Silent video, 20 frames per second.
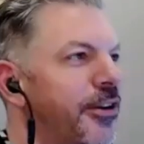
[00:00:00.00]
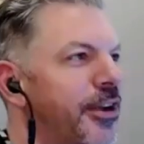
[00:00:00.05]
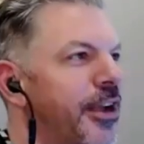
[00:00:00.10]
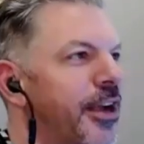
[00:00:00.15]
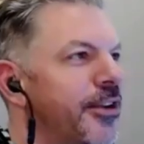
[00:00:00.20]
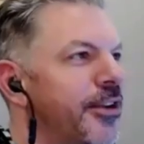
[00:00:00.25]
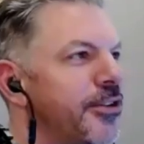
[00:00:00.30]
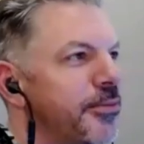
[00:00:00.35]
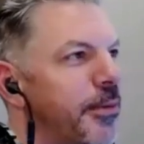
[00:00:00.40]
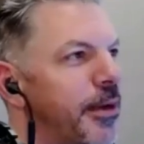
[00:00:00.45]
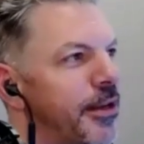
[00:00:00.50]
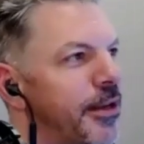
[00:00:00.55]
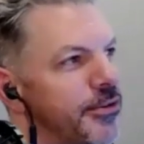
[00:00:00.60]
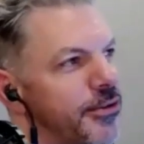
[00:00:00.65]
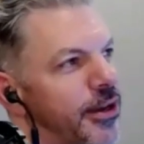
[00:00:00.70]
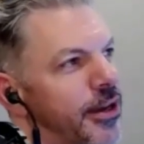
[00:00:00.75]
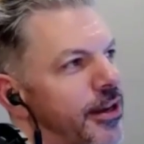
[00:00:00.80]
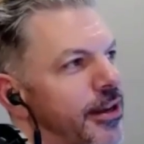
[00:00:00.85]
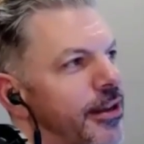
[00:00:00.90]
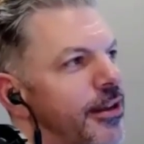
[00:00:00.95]
your unconscious mind is
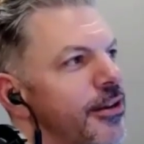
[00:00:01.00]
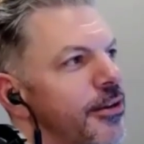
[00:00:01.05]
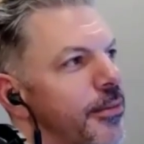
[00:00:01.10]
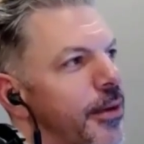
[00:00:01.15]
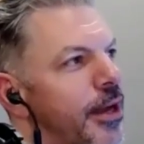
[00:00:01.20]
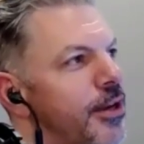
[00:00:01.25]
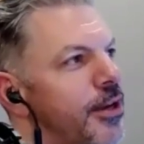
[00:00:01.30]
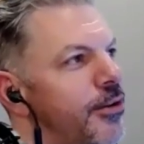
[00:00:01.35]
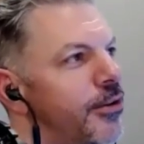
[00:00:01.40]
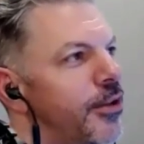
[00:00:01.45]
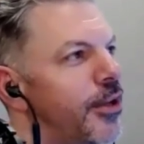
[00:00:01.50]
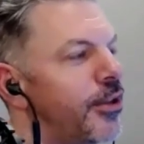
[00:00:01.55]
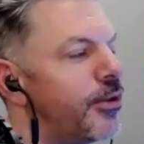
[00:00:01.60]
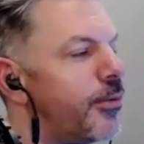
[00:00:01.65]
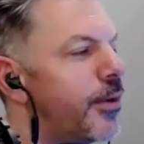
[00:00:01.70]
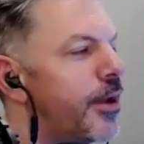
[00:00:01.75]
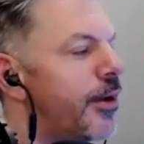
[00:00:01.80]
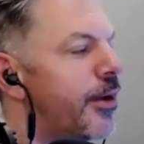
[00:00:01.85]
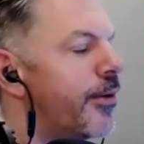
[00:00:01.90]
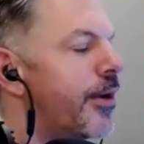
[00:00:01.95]
trying to undermine you along
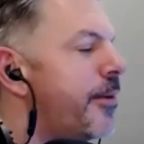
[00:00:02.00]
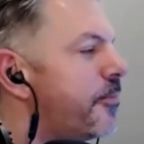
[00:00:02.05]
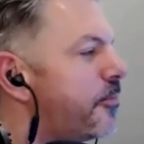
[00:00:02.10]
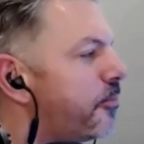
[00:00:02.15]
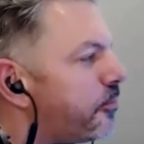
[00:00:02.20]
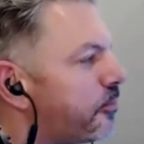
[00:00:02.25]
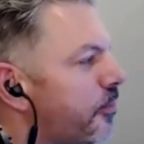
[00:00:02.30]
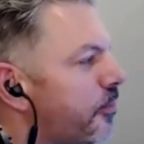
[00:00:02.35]
the way, right?